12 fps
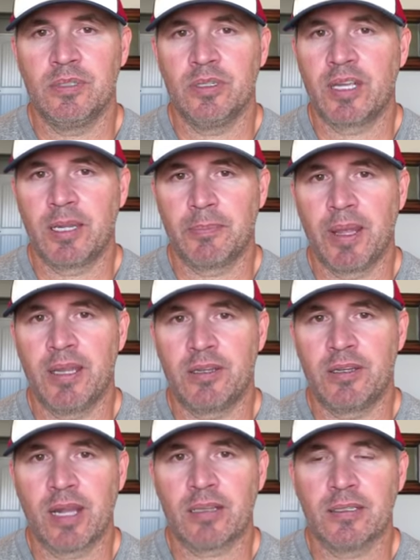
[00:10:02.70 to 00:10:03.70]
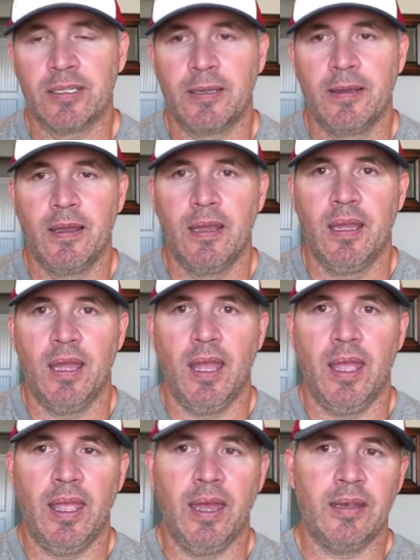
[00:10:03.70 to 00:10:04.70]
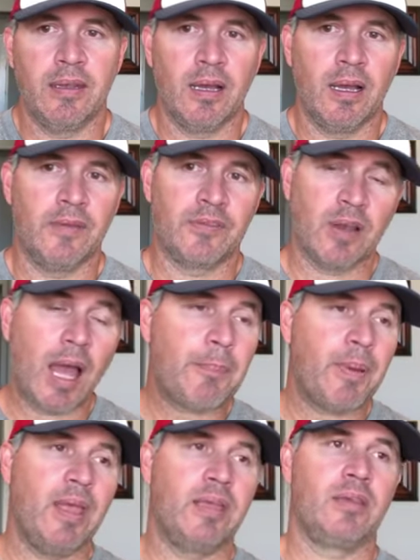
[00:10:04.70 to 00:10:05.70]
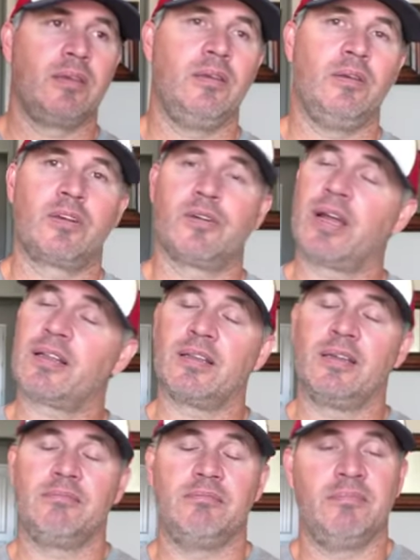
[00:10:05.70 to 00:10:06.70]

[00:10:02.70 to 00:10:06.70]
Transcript: getting paid correctly? And if they're not paying you correctly,